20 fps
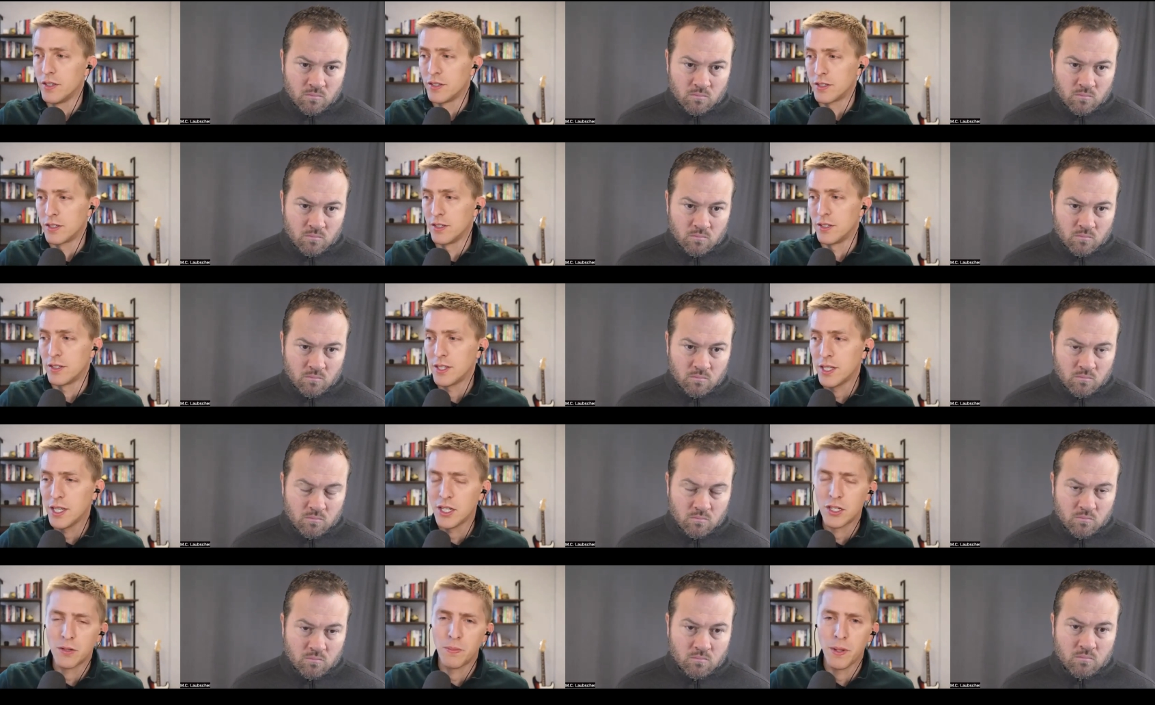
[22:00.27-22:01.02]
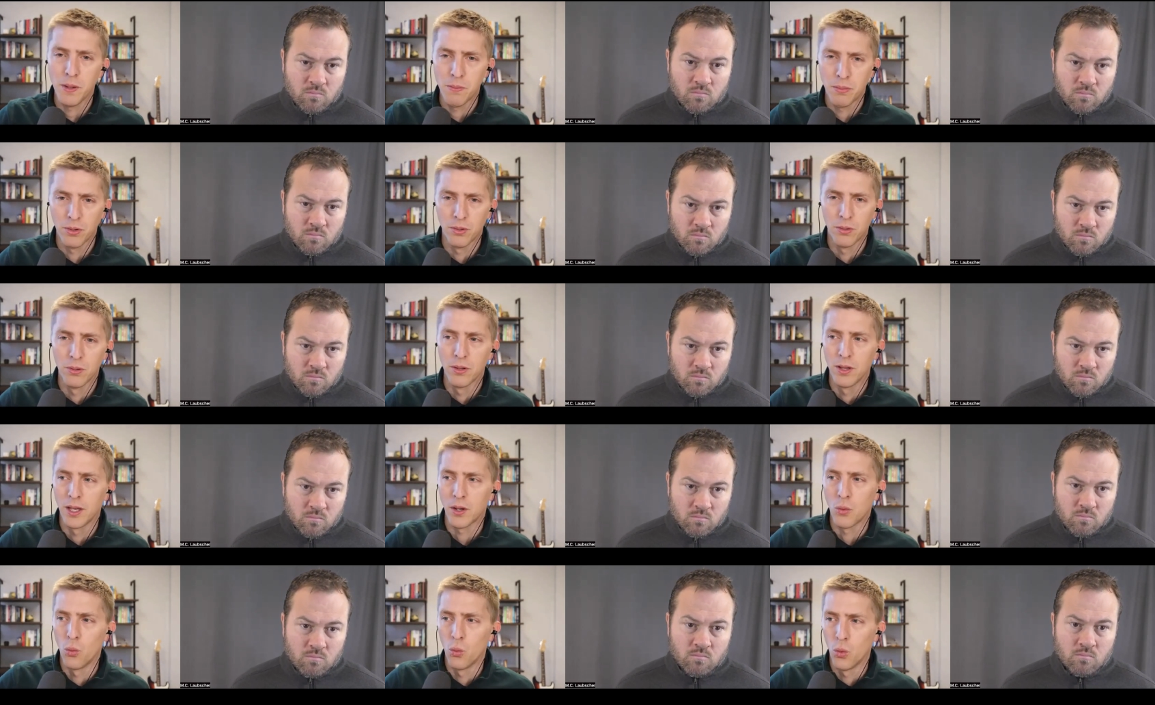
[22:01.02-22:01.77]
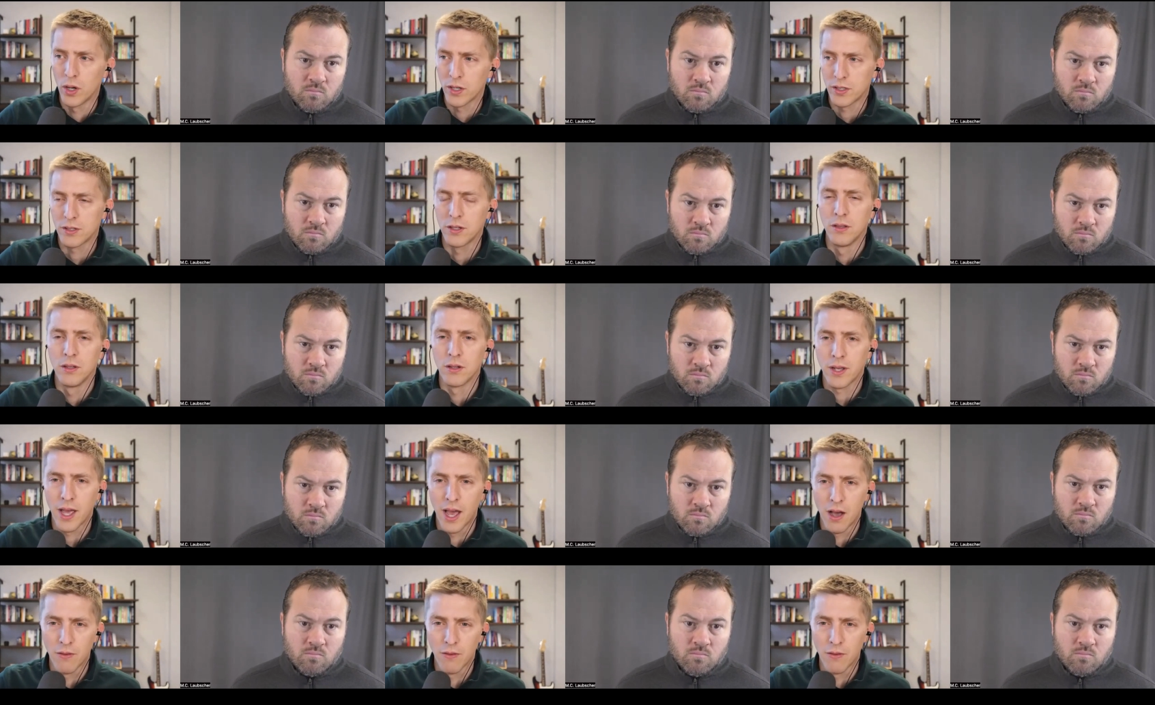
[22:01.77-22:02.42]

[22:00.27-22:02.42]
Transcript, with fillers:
Speaker 1: to teach people like what to look out